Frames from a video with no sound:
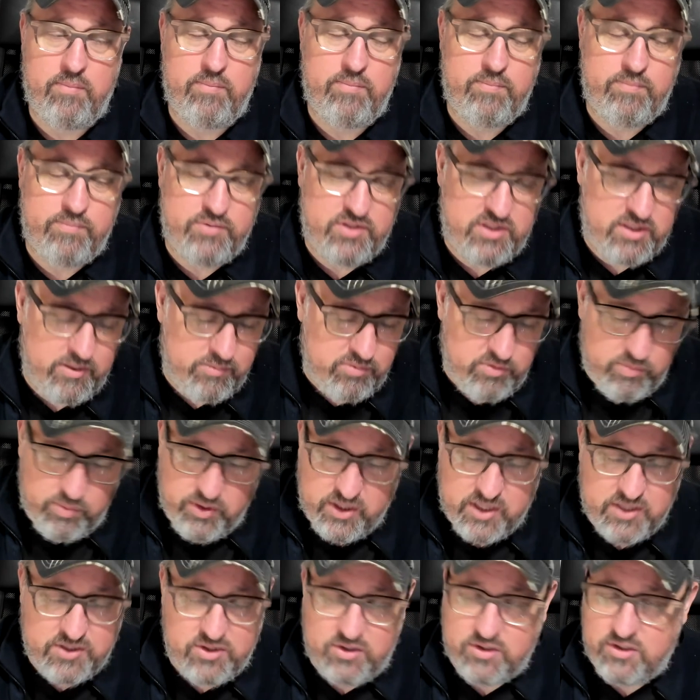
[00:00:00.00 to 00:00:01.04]
Simply
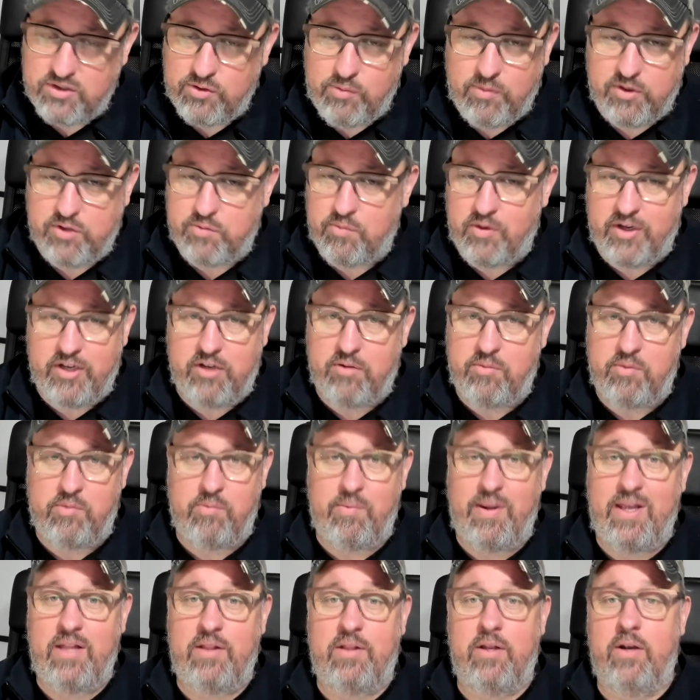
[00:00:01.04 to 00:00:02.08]
because there's so much money to
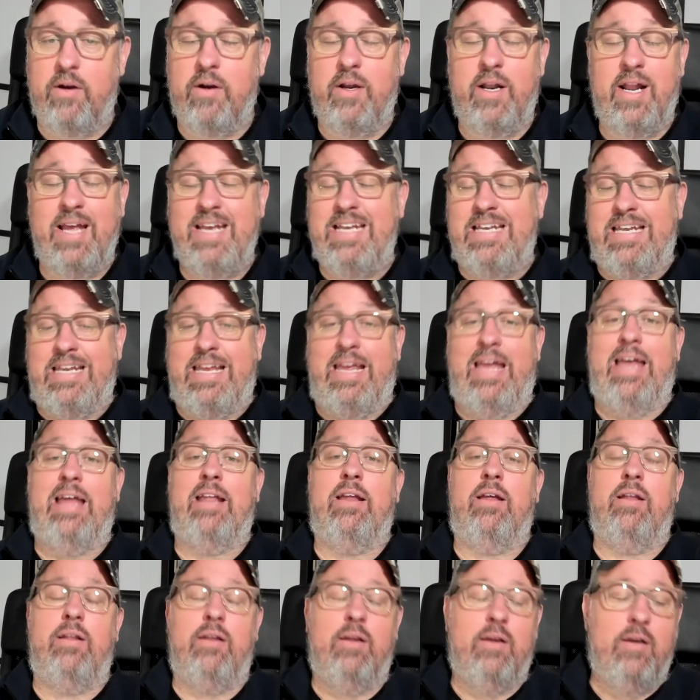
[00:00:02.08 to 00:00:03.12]
be made there, and I
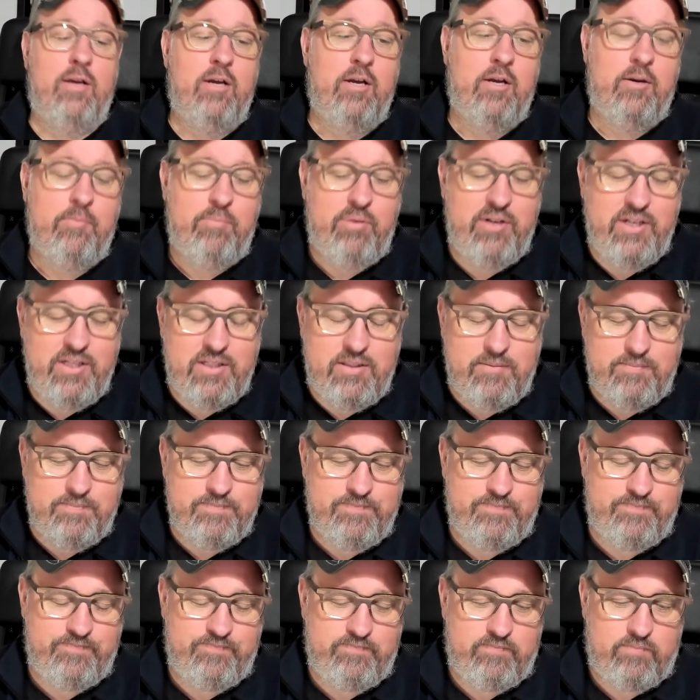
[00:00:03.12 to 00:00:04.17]
get it. But
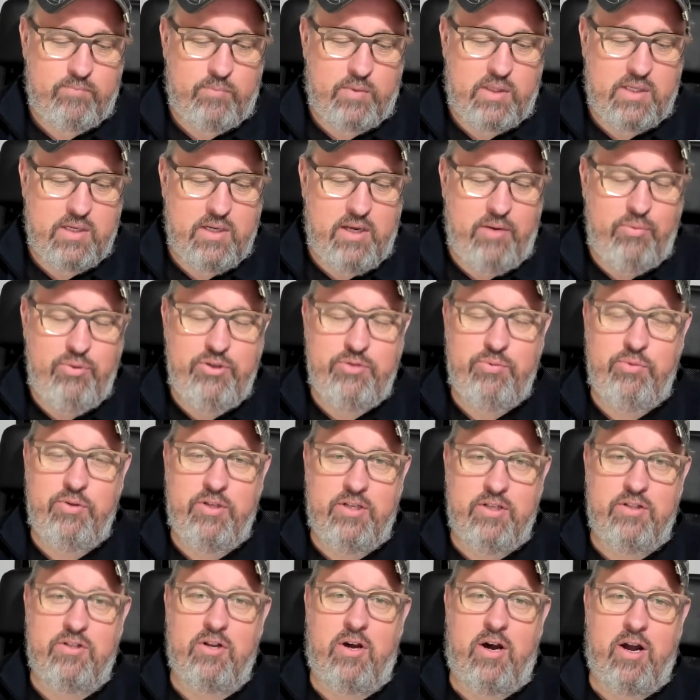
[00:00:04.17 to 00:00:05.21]
I wish we
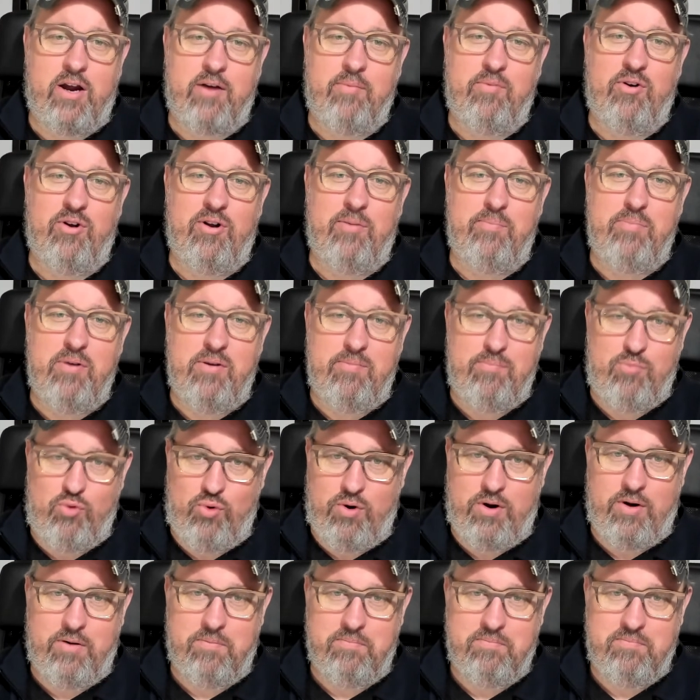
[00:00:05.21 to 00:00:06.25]
could talk about it a bit
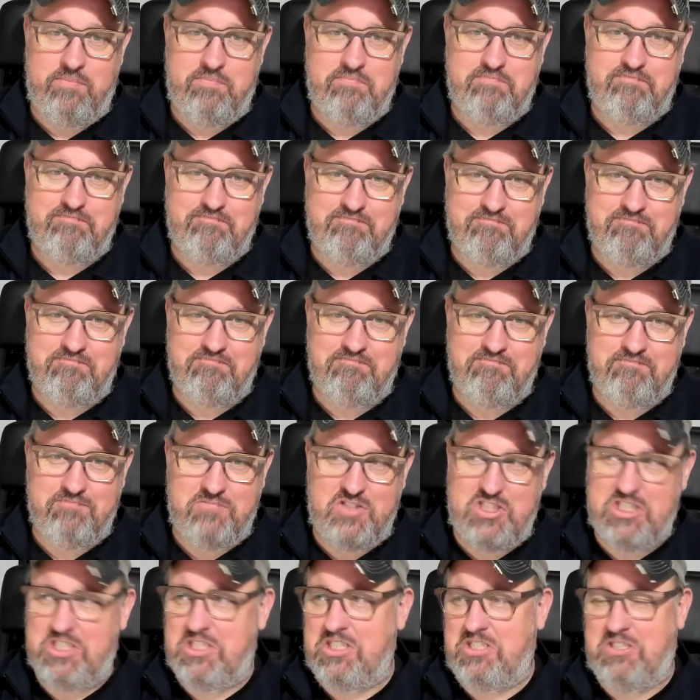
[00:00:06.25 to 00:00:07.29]
more.
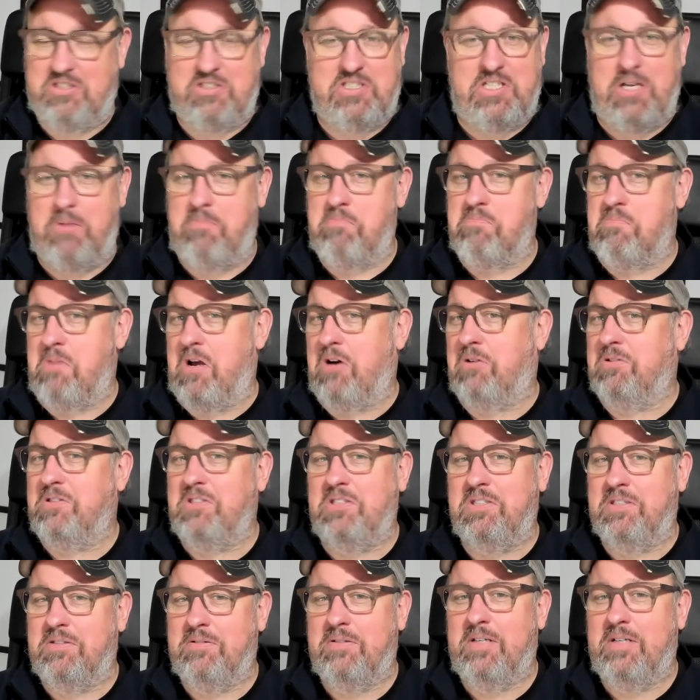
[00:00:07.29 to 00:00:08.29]
Just something else.